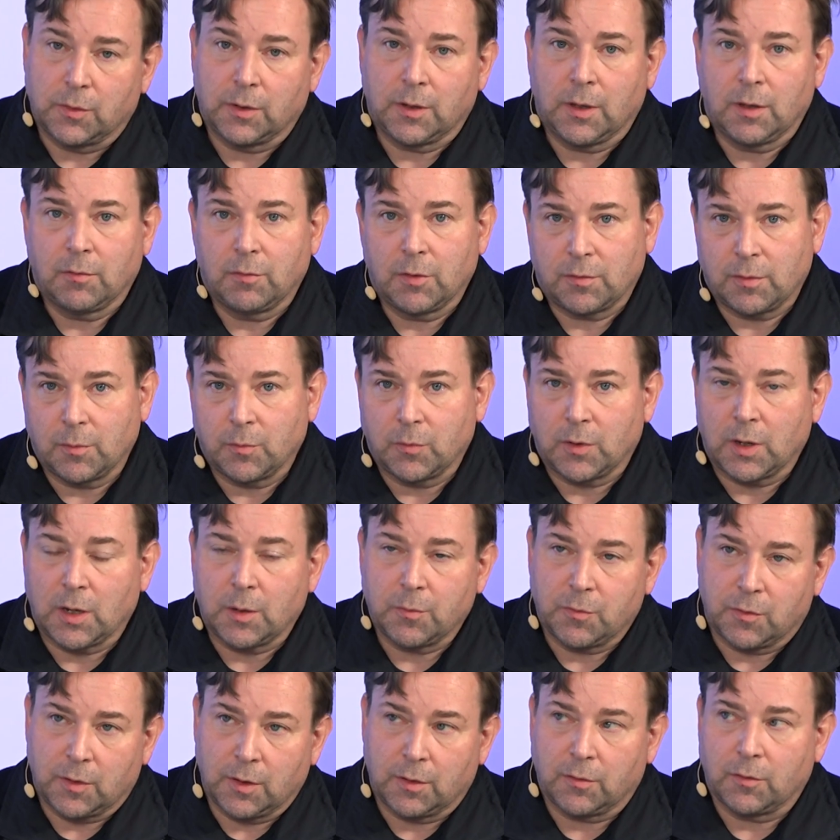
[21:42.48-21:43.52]
Give us some
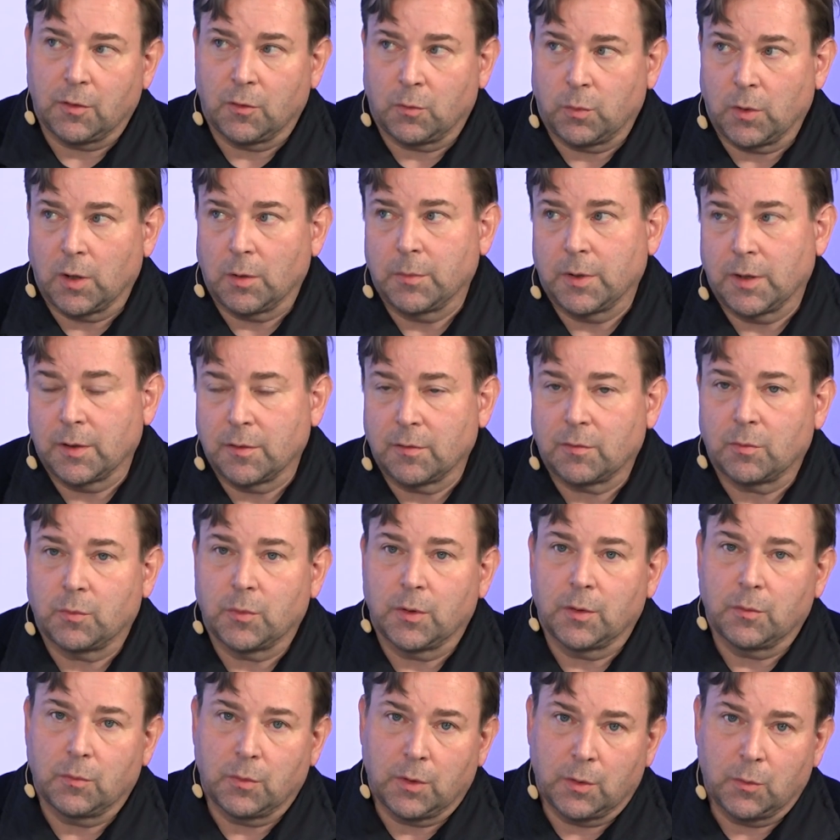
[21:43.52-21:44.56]
time, 6 to 12 months,
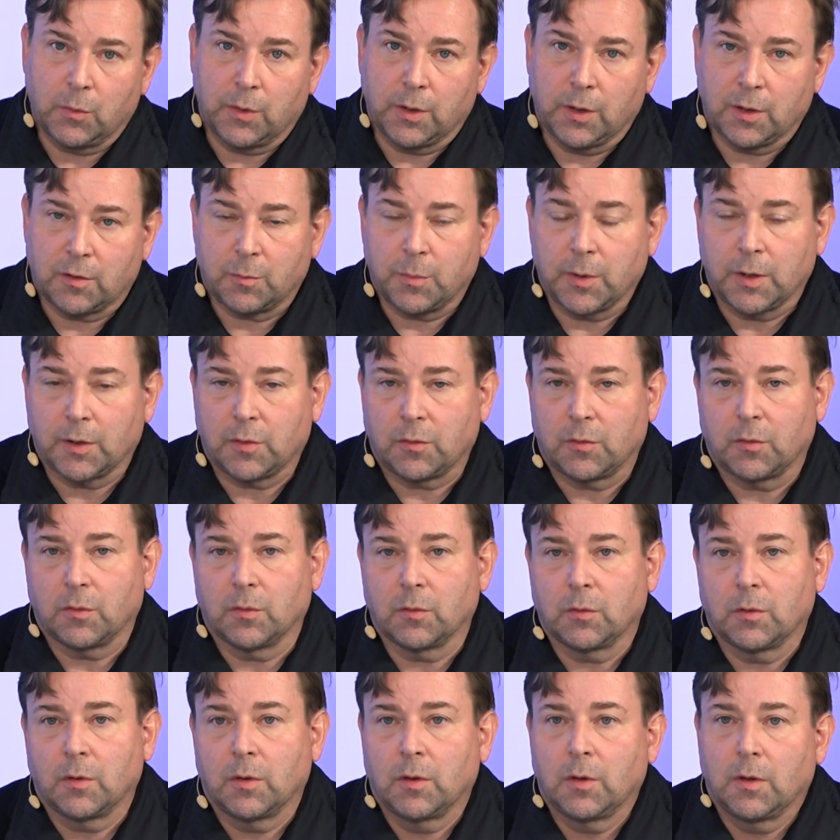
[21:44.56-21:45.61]
we expect
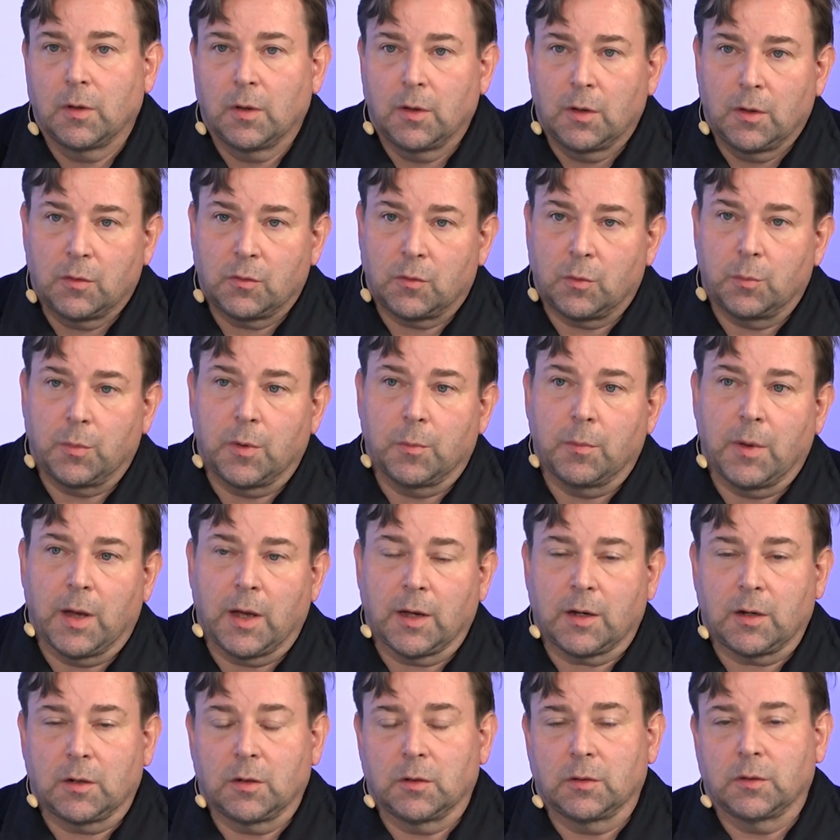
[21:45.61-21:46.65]
to be
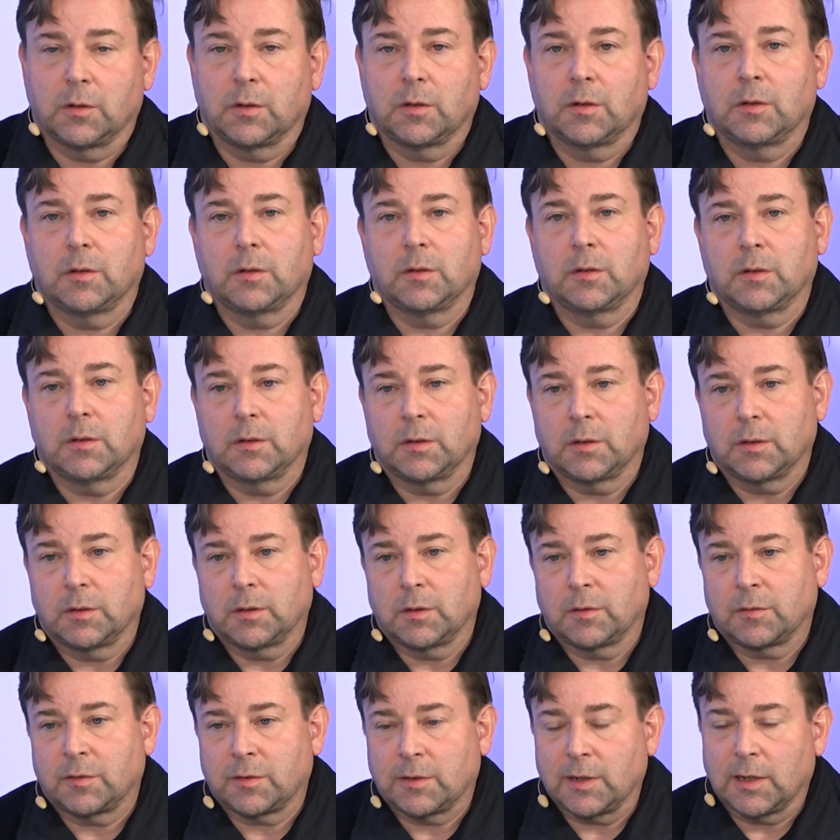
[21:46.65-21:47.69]
back on
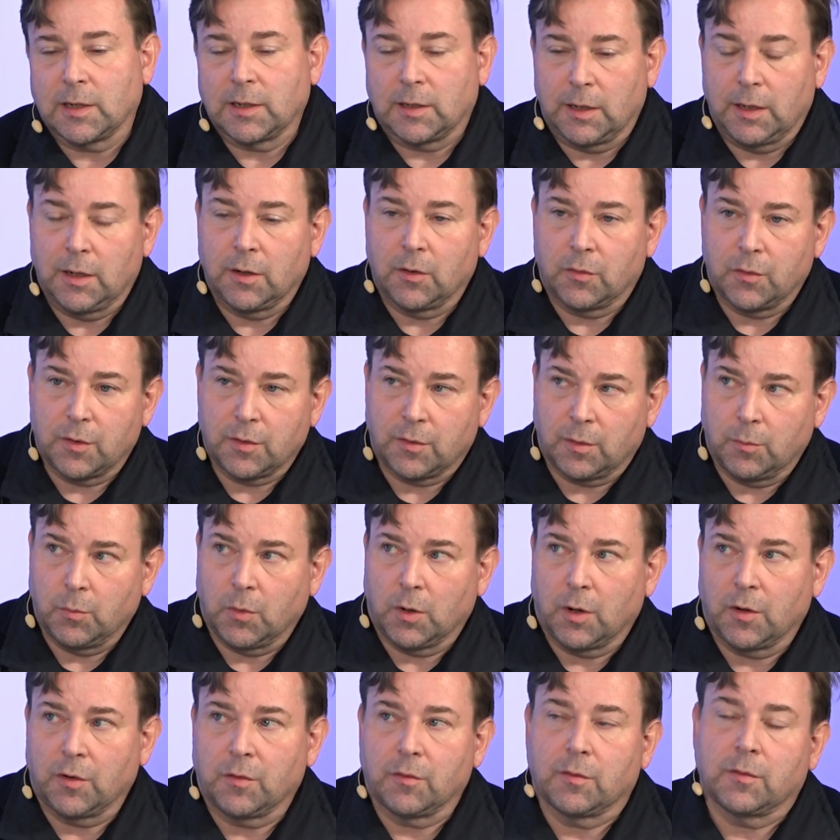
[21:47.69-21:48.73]
slightly increasing
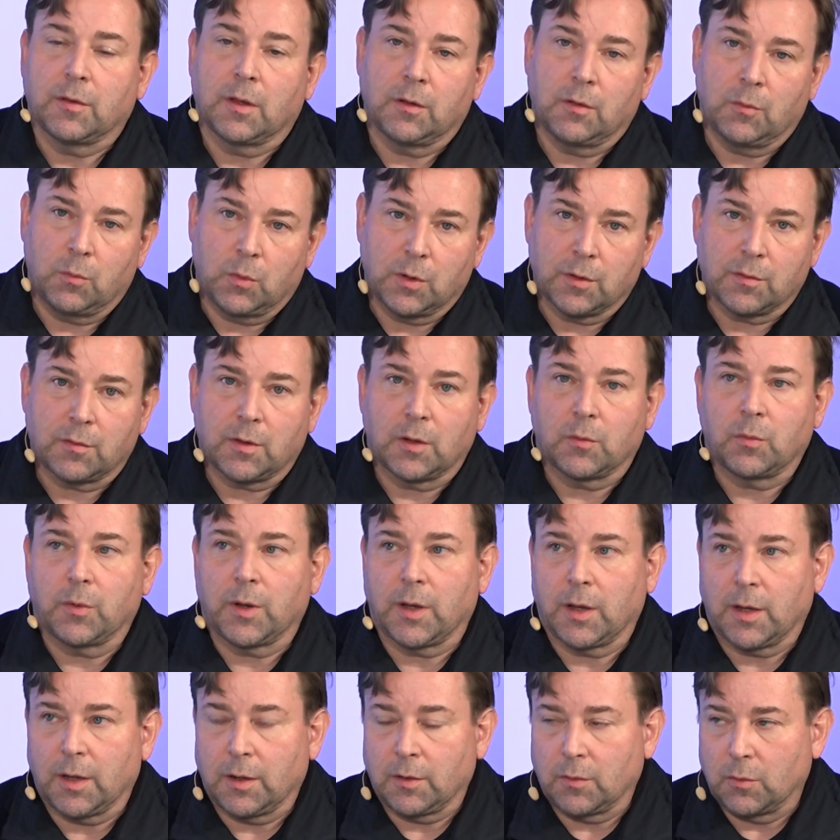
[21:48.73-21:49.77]
margins, the ones that we
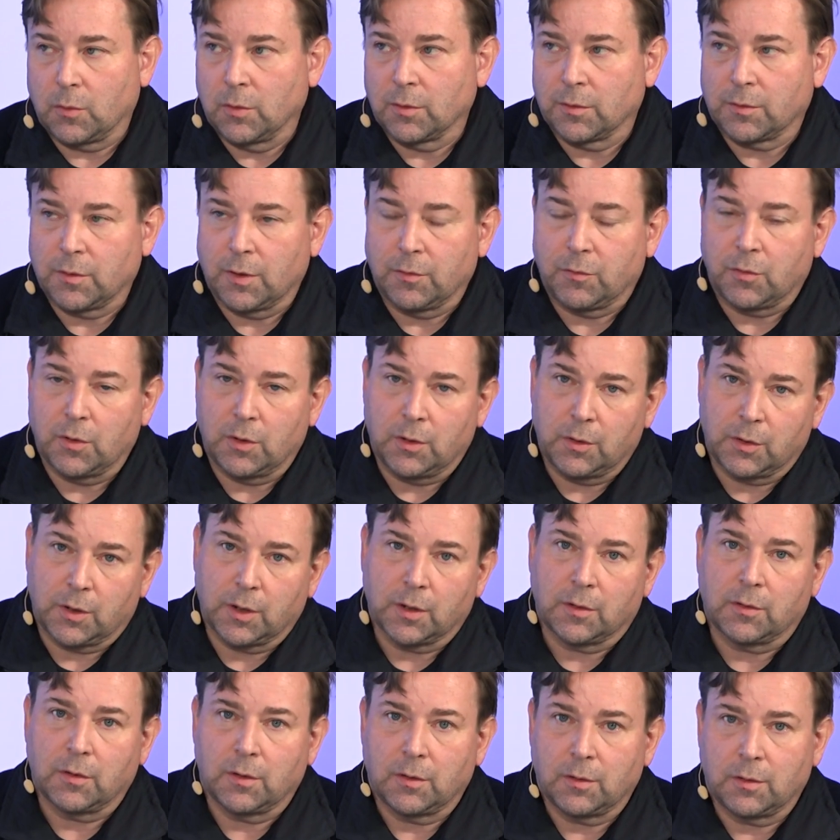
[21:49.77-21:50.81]
had. Also, if you look
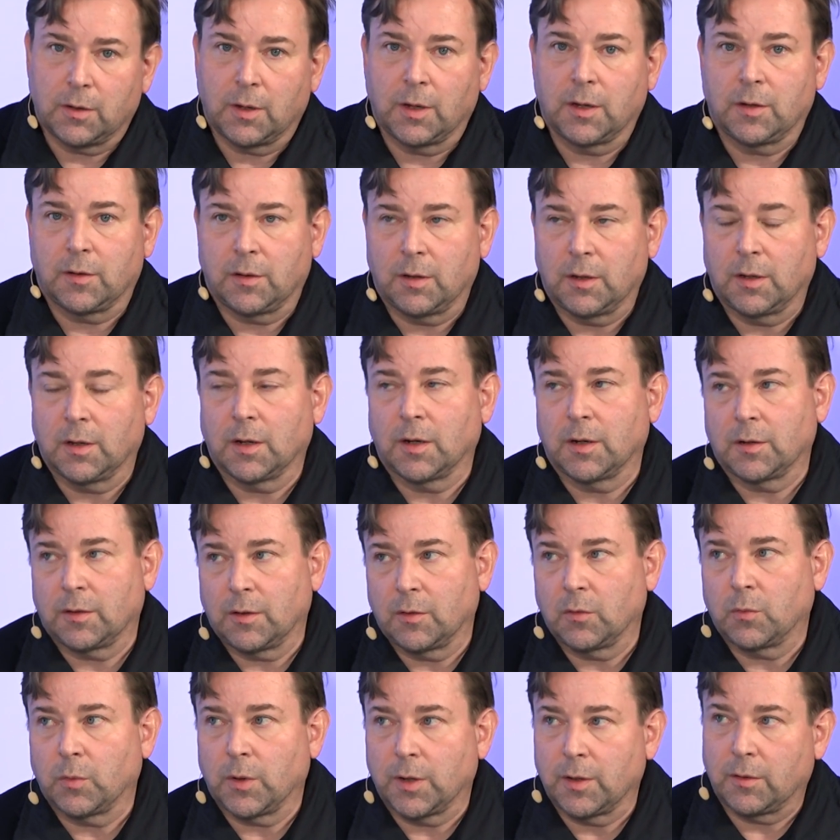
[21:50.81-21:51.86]
at 18,
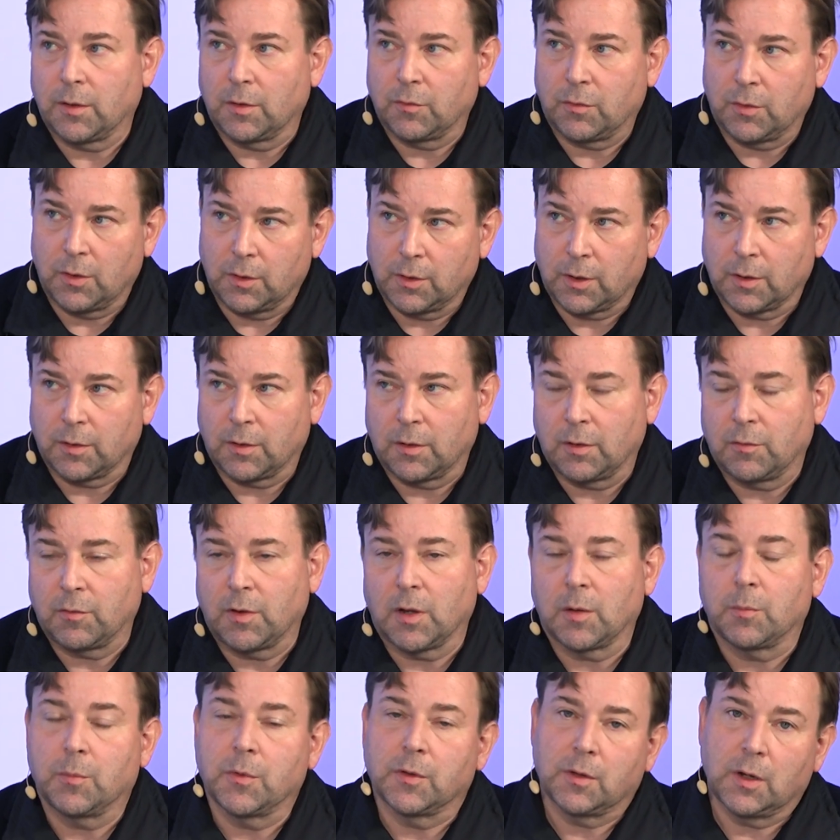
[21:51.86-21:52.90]
19, 20, if you look at the
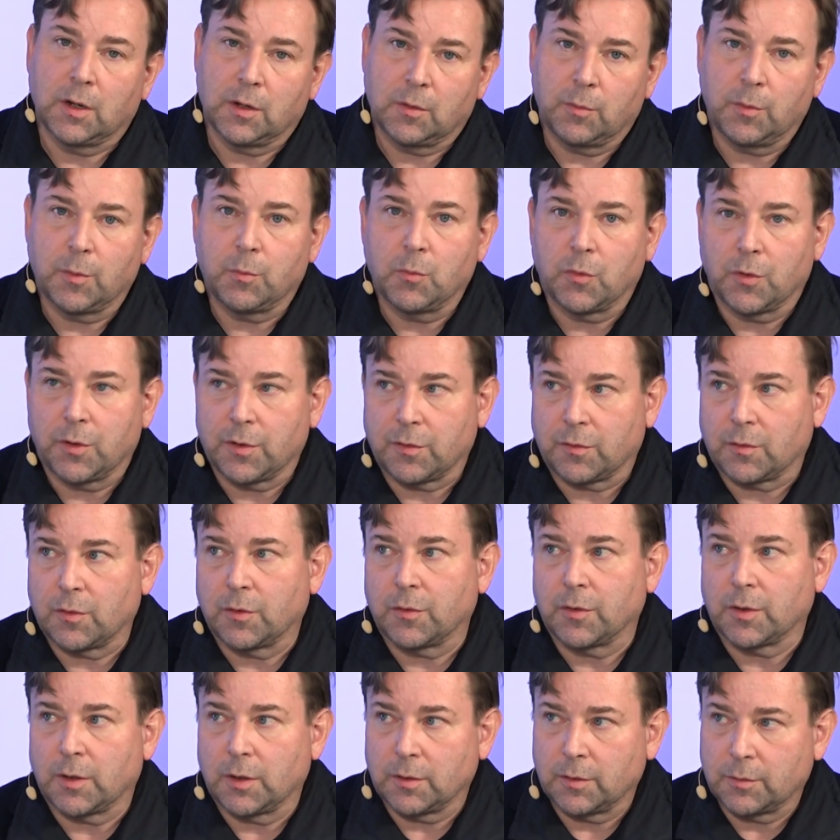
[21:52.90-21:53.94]
development a little bit more
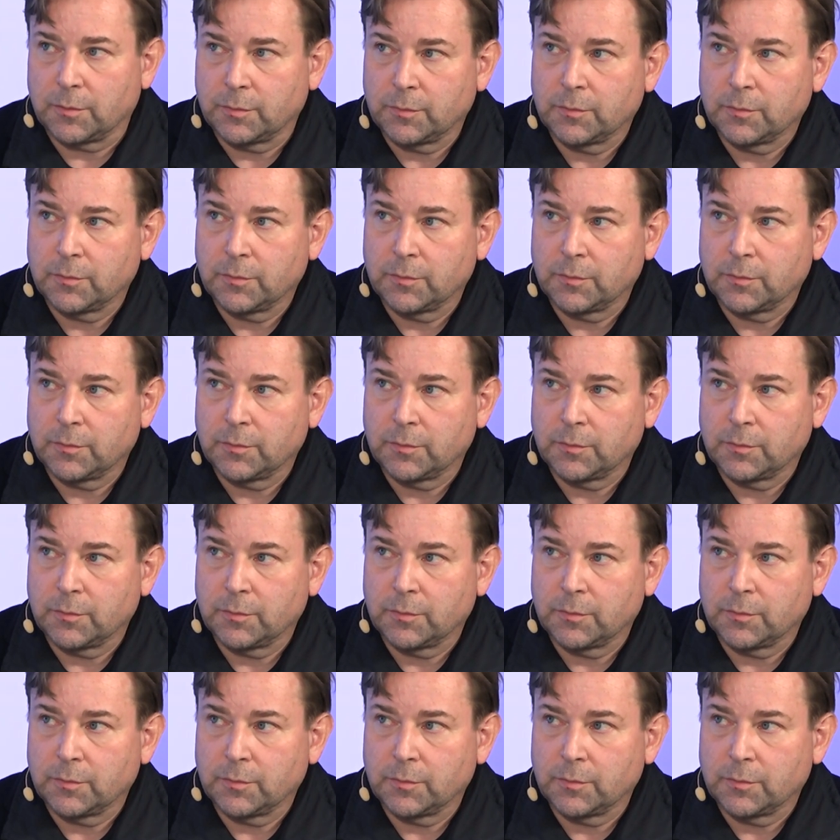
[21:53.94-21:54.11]
historically.